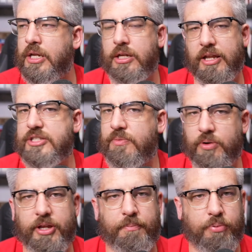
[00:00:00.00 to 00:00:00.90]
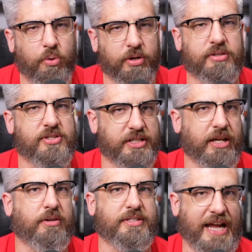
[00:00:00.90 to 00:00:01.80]
That's a really important
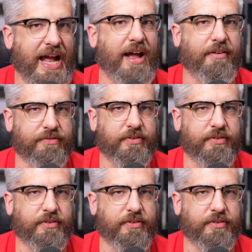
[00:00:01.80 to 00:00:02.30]
skill to have.